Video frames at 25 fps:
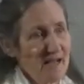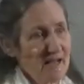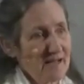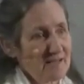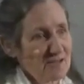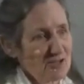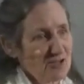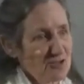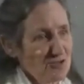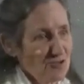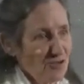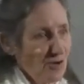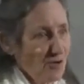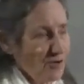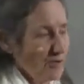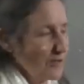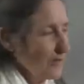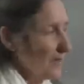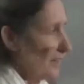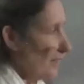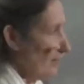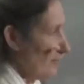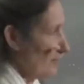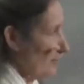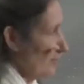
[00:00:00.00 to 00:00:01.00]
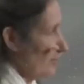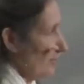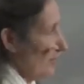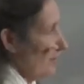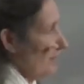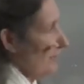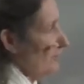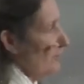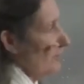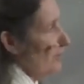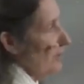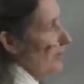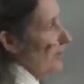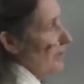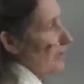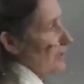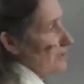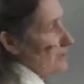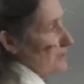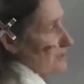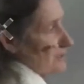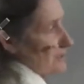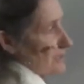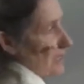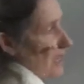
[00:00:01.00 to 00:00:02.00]
aren't strong enough. But if you get
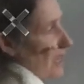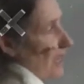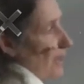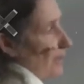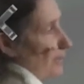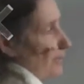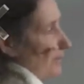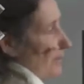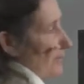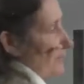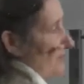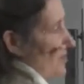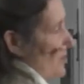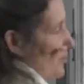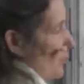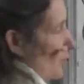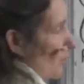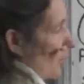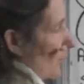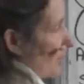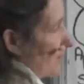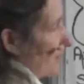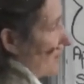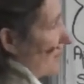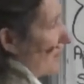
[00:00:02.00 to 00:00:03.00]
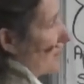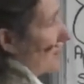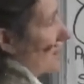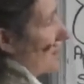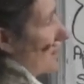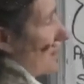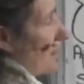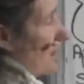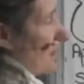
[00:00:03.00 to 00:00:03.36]
into the habit of squatting